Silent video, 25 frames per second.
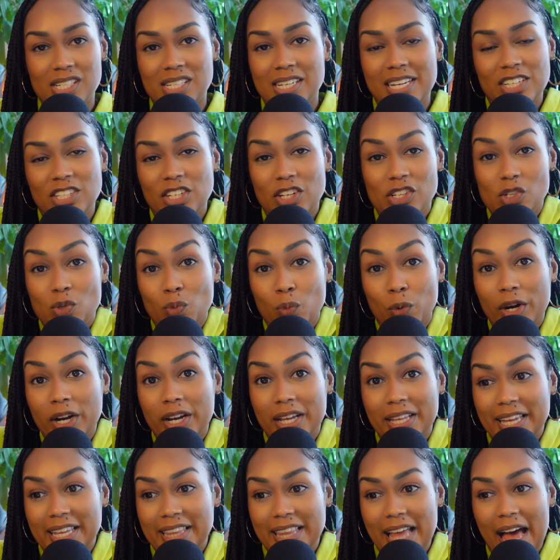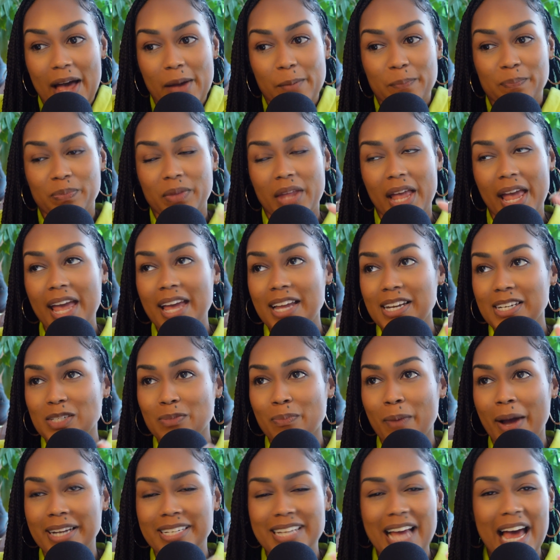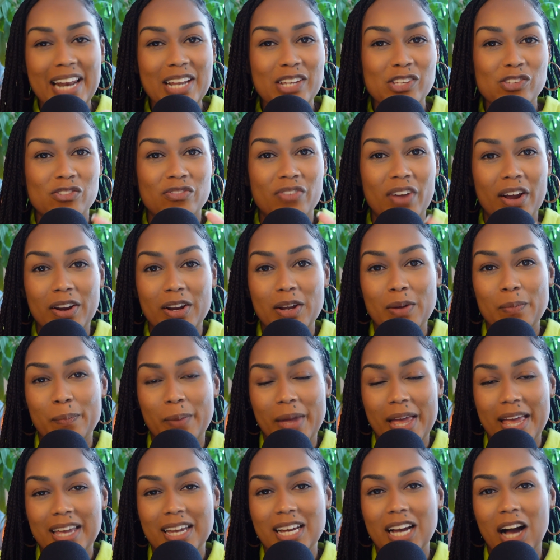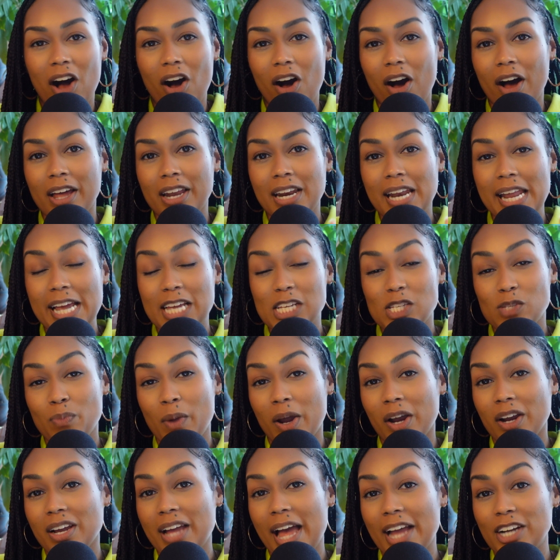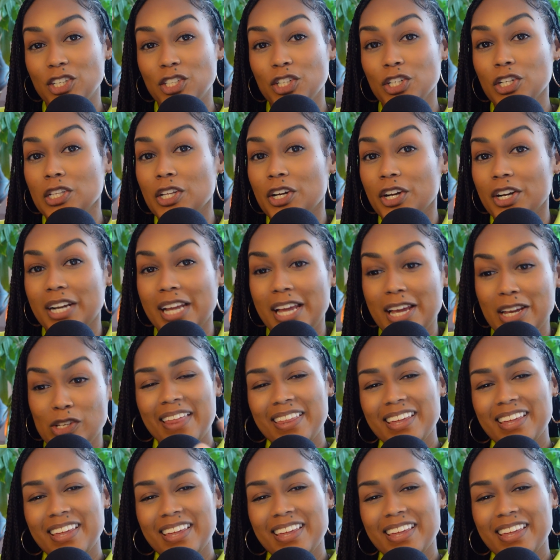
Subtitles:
doesn't work like that. And my dad is very big on experiential learning.